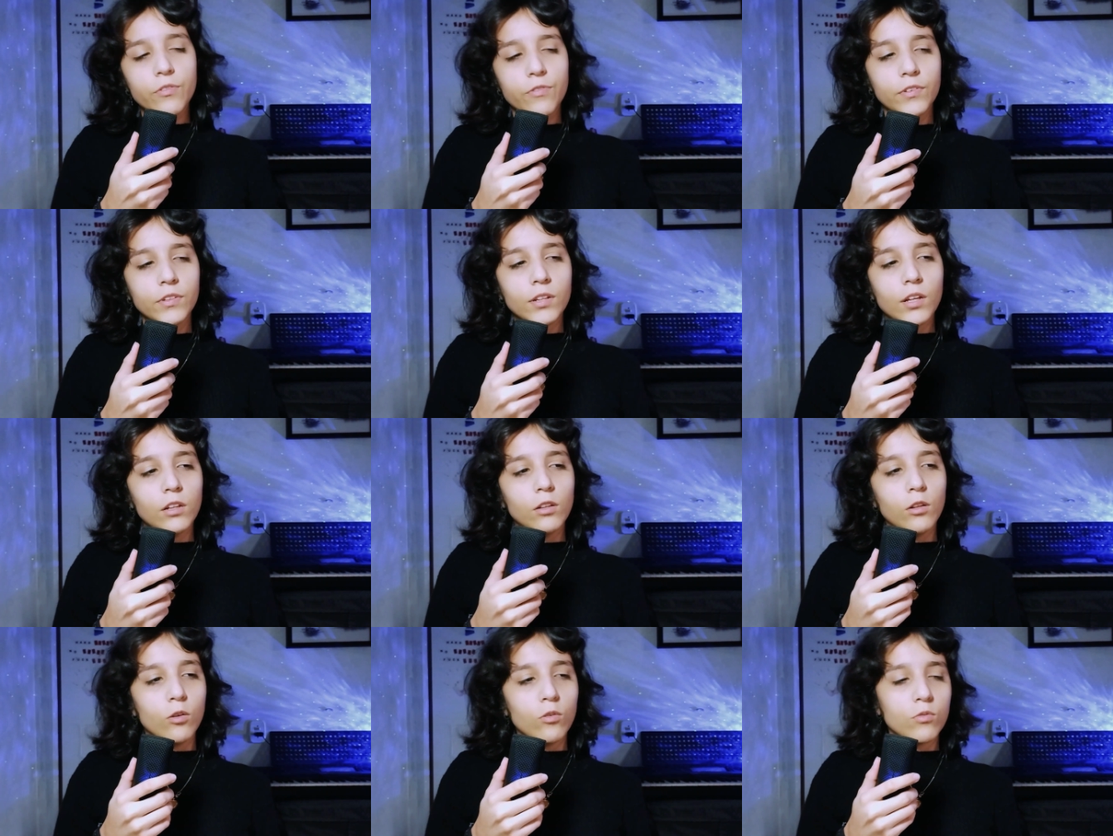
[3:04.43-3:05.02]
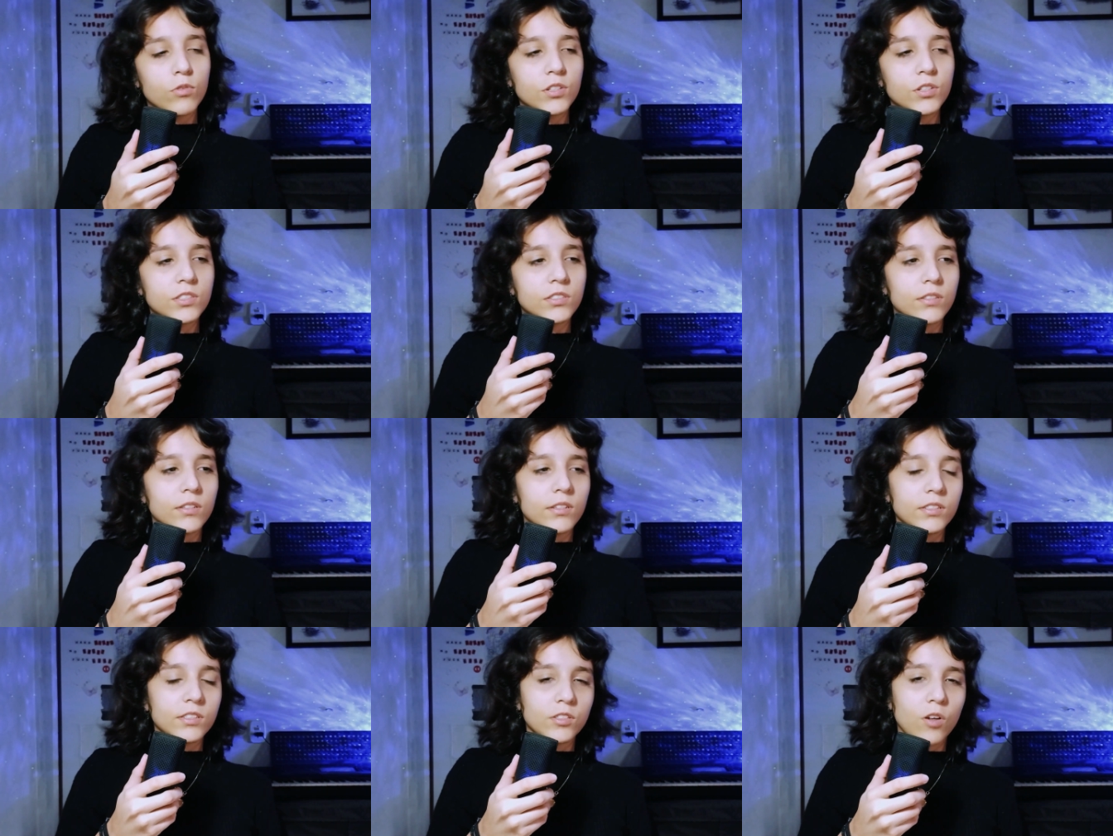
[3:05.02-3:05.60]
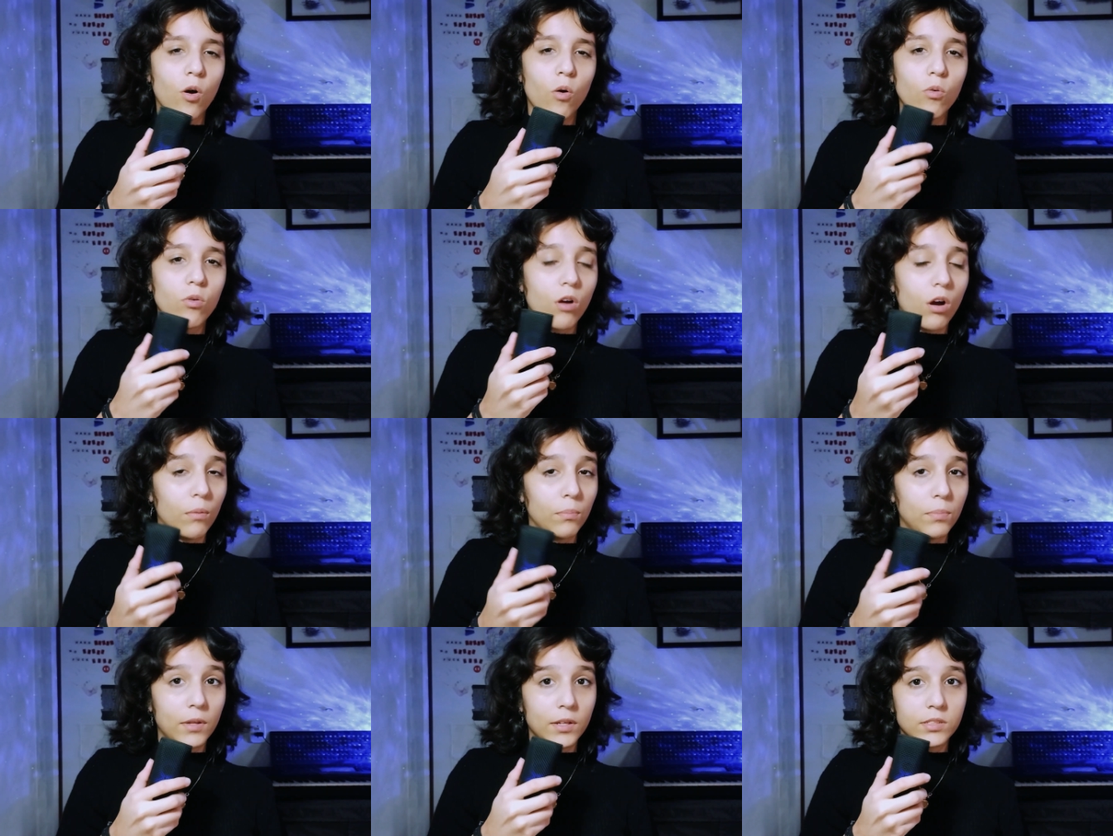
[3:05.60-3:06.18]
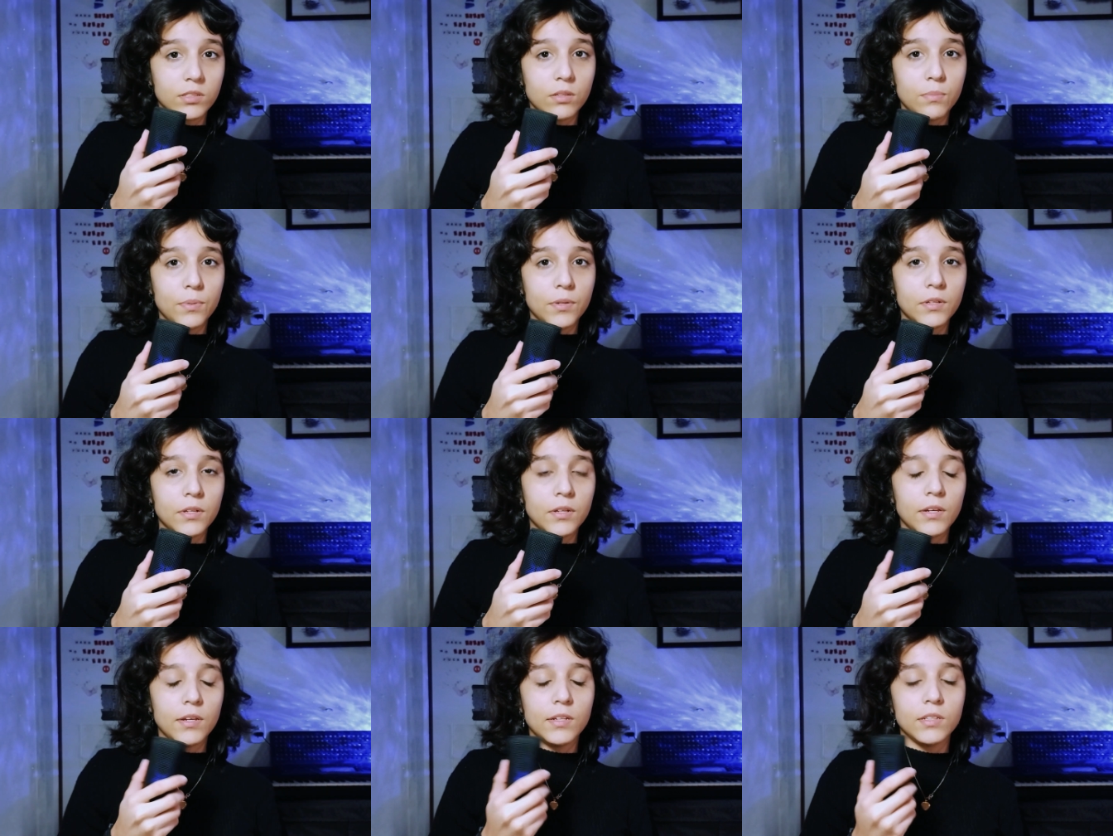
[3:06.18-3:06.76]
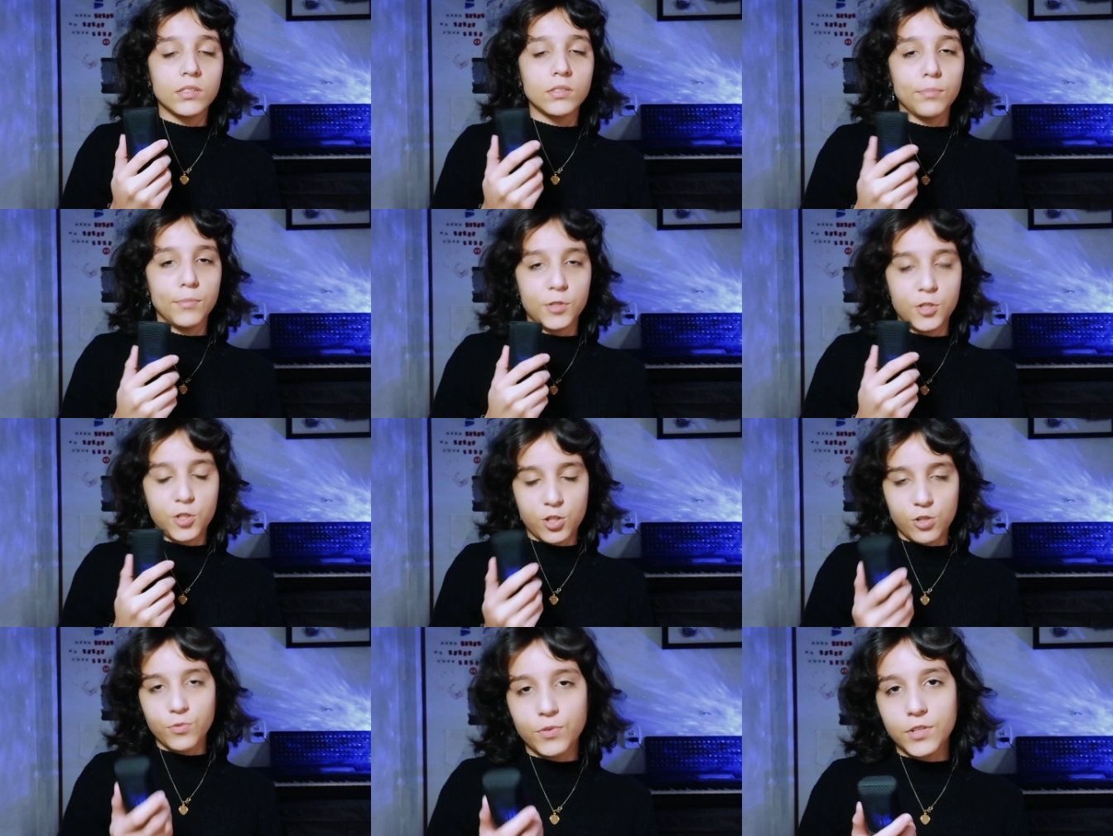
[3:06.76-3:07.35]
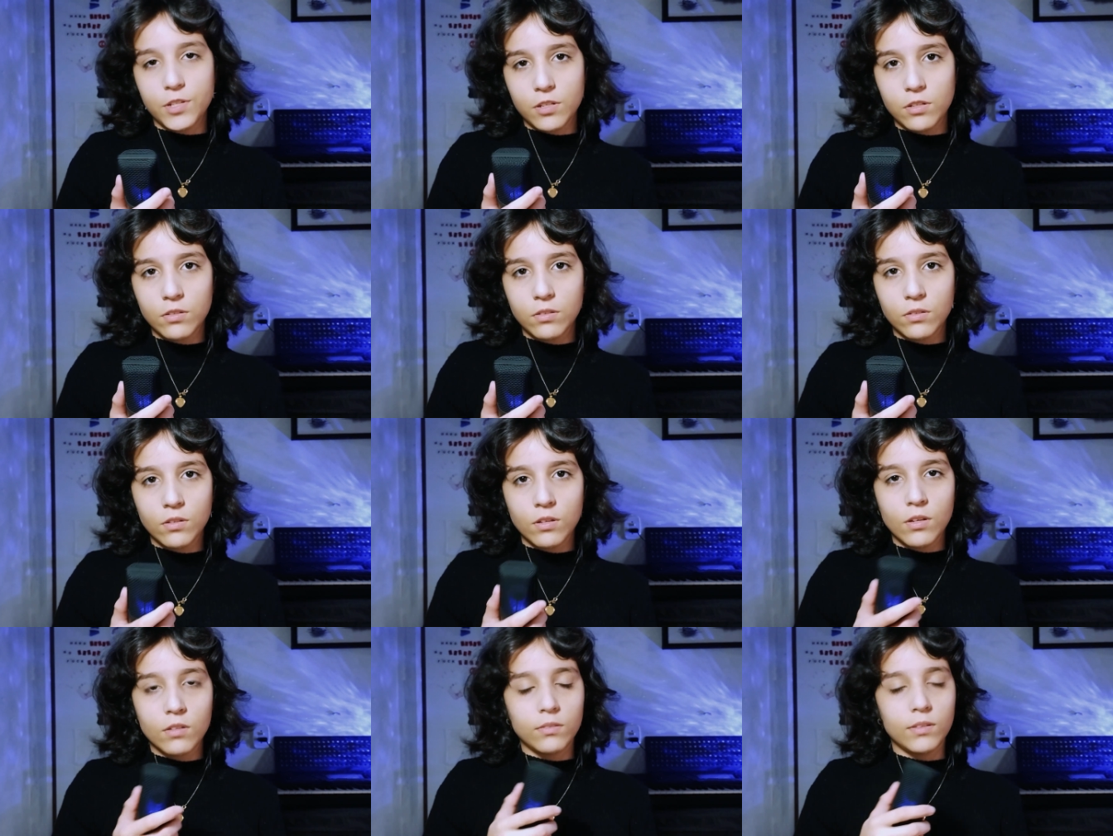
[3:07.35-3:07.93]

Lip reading: The only thing that lowers this whole complex a bit is maturity.